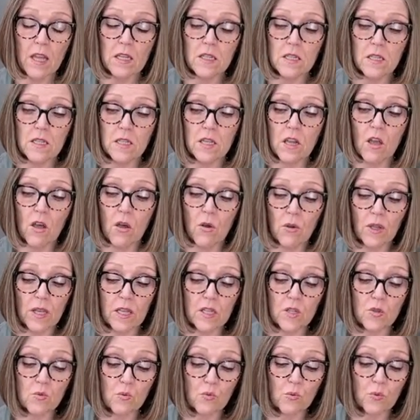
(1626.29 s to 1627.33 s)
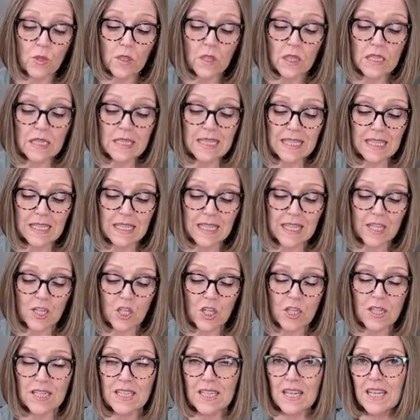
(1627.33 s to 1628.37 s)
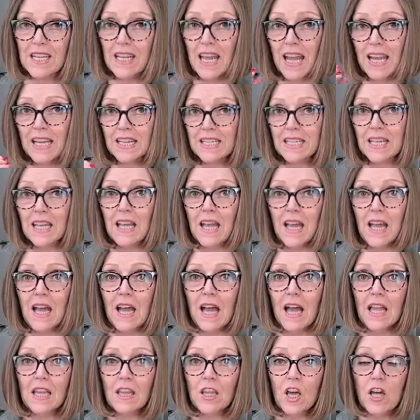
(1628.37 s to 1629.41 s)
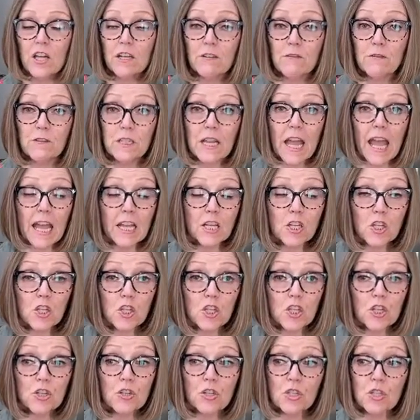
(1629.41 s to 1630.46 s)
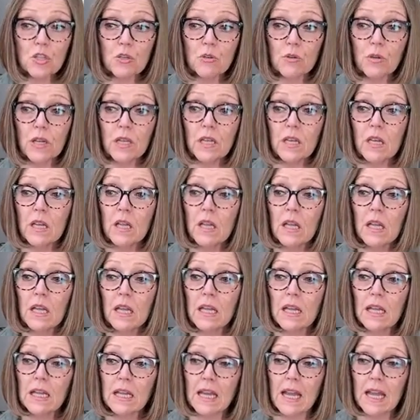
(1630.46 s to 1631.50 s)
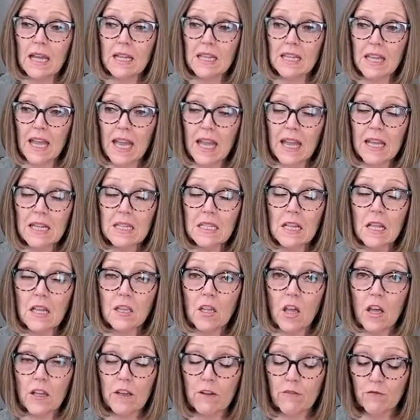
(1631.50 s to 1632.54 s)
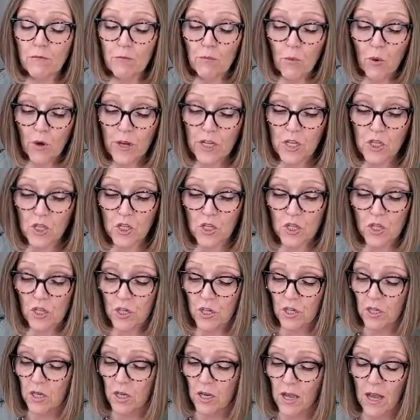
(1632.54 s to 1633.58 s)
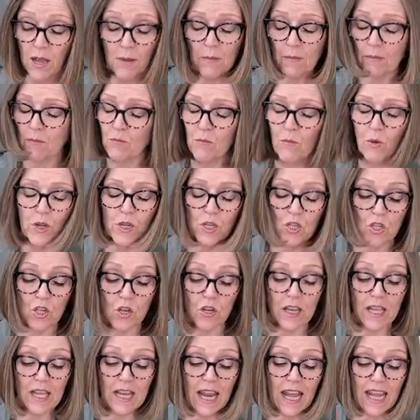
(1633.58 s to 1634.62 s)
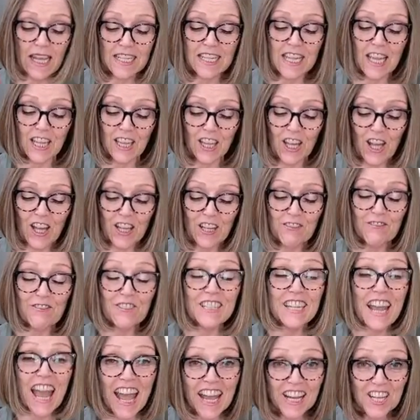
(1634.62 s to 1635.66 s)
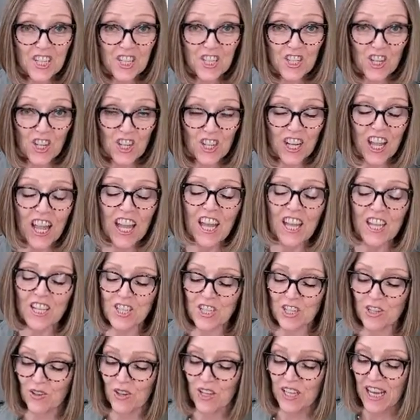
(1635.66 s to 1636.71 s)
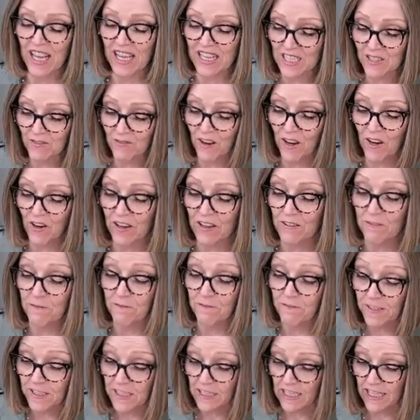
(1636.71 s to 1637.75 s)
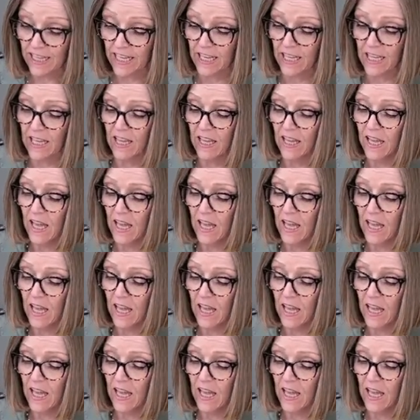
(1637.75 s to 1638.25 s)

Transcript: So it's really delicious. It has a lot of texture to it. It has a lot of moisture, it has a lot of texture to it. It's very filling.